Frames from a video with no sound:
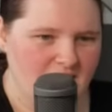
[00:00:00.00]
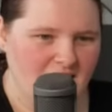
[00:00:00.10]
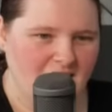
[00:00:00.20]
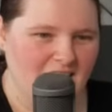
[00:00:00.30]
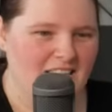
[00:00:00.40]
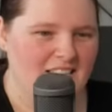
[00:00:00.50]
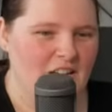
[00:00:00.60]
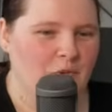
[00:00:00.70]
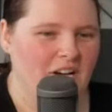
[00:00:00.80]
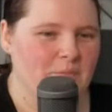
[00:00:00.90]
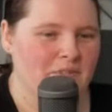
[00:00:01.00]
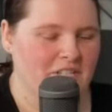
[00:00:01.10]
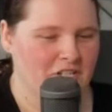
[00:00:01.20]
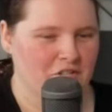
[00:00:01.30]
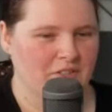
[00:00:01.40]
They're the same price, but the
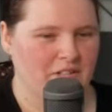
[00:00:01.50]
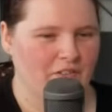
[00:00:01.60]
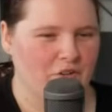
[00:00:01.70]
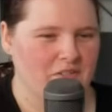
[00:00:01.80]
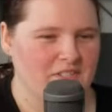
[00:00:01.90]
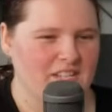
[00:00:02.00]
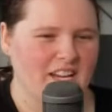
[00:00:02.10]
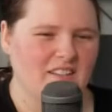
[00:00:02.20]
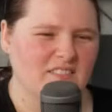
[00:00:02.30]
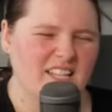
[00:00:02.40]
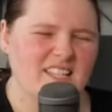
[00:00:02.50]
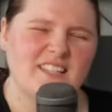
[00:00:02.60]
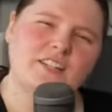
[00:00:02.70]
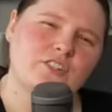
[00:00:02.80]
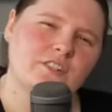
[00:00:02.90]
digital never goes on sale. That's an
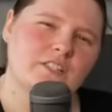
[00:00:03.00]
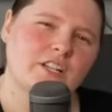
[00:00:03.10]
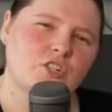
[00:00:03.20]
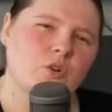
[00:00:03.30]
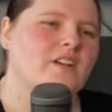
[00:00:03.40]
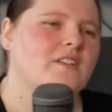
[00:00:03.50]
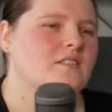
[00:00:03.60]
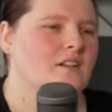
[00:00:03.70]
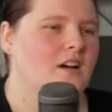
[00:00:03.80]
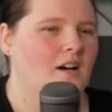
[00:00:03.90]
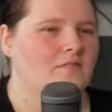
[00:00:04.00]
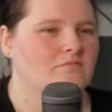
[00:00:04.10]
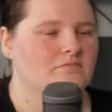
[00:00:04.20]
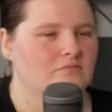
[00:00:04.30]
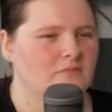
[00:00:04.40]
interesting choice.
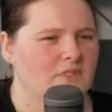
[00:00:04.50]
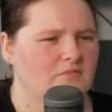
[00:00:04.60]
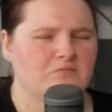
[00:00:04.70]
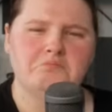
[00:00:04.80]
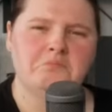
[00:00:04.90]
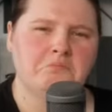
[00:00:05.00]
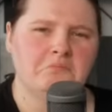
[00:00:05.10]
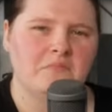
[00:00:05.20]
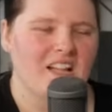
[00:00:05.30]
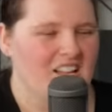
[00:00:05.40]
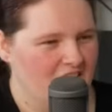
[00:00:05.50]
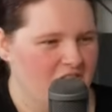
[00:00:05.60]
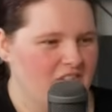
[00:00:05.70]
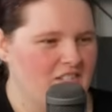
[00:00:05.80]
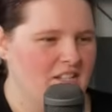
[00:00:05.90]
Because
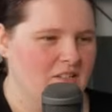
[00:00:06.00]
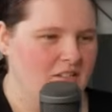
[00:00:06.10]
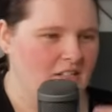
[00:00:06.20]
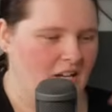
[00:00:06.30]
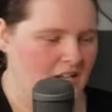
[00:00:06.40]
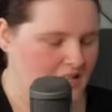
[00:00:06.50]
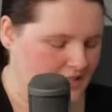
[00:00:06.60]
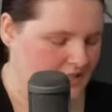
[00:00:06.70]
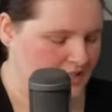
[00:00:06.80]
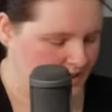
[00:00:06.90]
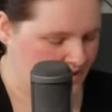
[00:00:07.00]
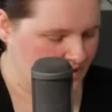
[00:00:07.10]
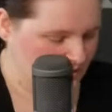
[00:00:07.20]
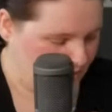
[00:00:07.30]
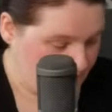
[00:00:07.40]
obviously, I guess
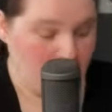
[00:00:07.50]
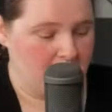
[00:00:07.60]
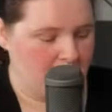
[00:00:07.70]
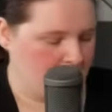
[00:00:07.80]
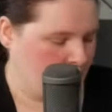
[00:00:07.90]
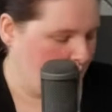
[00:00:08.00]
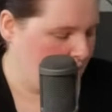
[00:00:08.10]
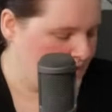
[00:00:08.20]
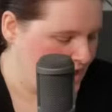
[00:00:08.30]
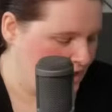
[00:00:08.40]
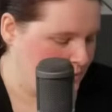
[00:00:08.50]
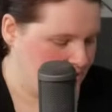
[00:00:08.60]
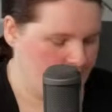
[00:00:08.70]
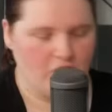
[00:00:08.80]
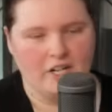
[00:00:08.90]
the physical stickers go on sale because
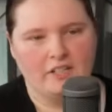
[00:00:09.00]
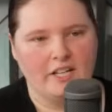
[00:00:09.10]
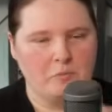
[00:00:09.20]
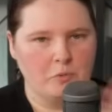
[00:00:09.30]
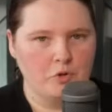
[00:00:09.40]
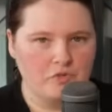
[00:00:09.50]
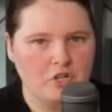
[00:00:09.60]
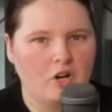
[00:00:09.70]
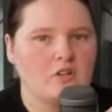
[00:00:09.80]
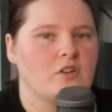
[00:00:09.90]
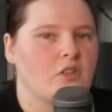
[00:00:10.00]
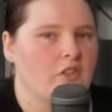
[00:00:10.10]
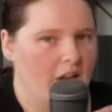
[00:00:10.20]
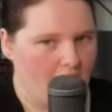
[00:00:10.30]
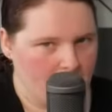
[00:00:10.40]
they're trying to like move stock so that
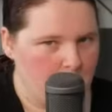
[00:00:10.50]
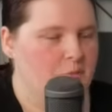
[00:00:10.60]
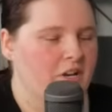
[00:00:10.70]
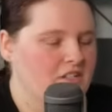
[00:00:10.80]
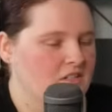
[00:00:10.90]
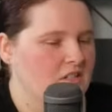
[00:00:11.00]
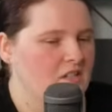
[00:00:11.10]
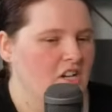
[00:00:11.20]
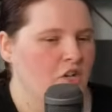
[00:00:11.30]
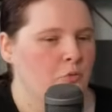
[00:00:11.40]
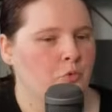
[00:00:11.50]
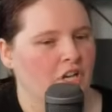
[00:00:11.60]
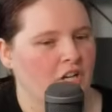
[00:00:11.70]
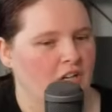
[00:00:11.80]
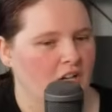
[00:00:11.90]
they have more space to bring
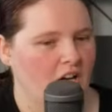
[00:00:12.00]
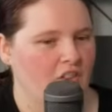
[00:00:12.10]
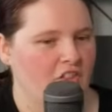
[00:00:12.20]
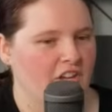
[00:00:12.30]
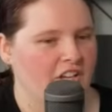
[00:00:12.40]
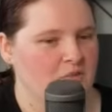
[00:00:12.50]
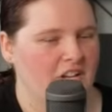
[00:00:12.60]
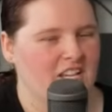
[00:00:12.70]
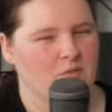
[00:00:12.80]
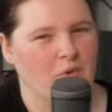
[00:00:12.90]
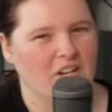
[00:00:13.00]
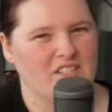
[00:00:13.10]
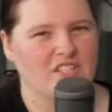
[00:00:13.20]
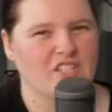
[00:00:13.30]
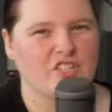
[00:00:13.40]
in other things. But I guess when it's
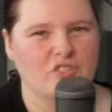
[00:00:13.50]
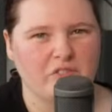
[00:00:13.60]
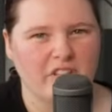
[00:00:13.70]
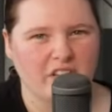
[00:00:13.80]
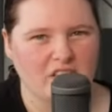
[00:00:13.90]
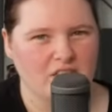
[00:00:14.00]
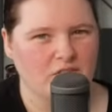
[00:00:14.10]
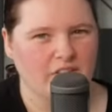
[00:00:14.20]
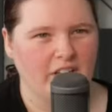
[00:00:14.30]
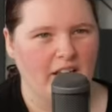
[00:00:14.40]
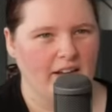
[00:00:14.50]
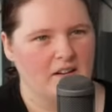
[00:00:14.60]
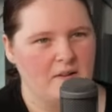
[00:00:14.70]
a digital thing, it doesn't really like